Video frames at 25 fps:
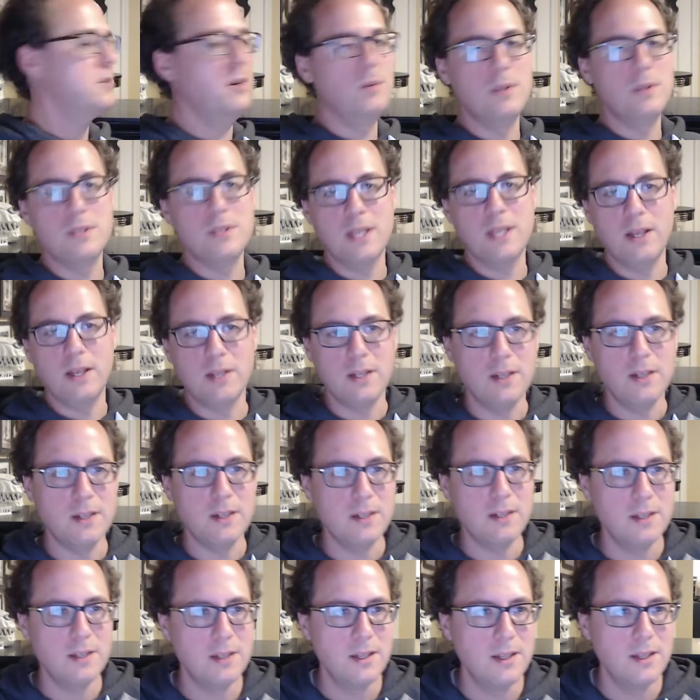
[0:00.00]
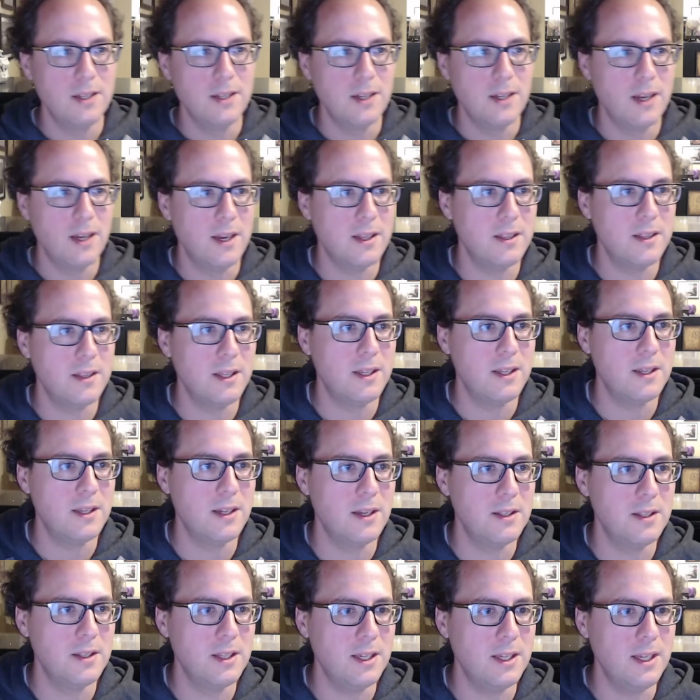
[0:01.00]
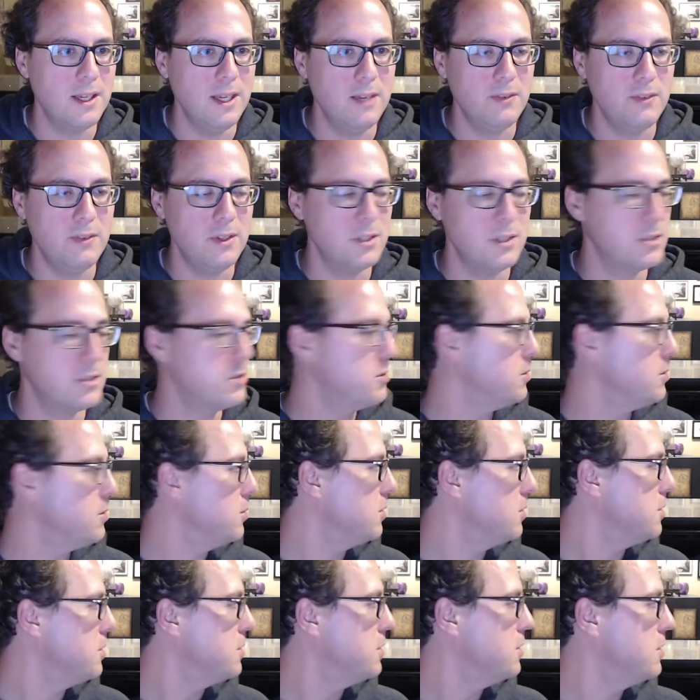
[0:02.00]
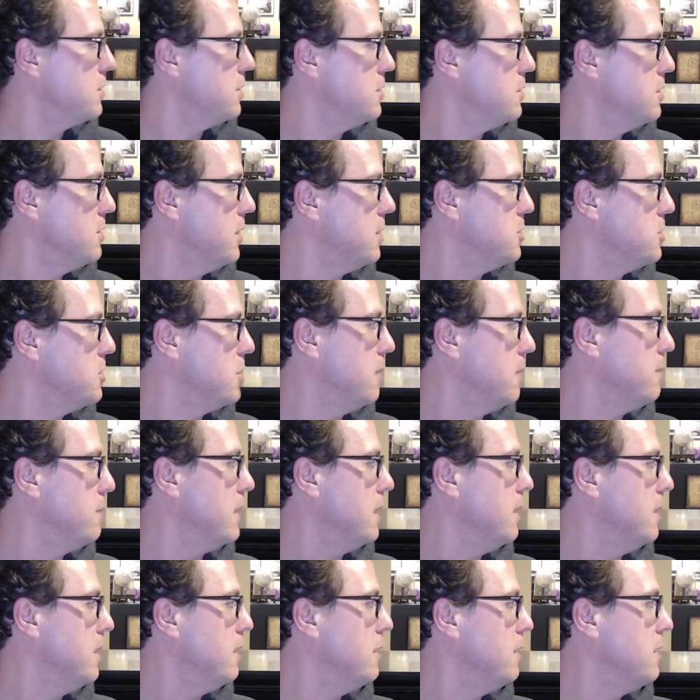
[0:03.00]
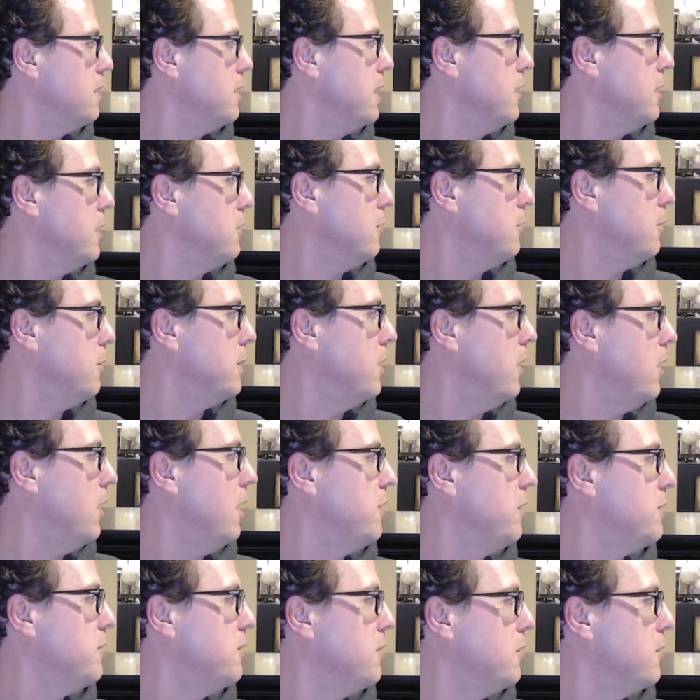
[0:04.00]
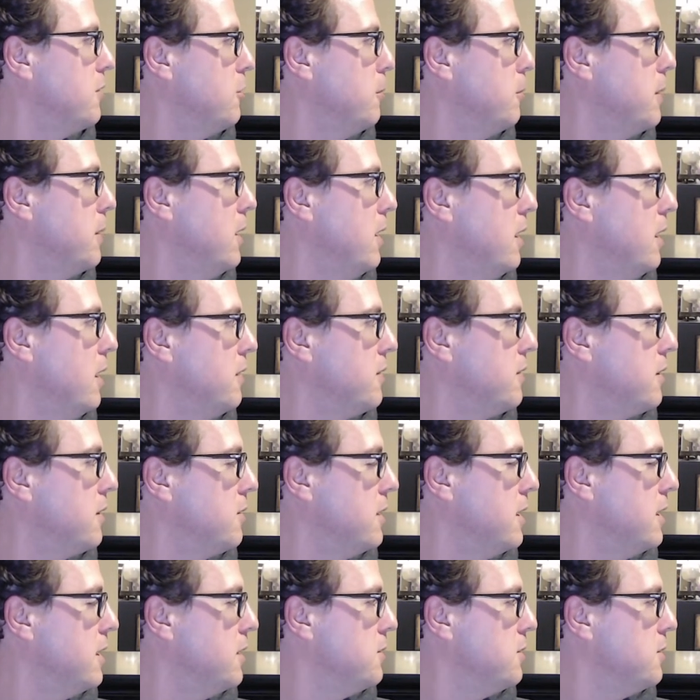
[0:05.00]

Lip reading: down here. I think Evie's he's trying to jump me here and throw me off. I don't know.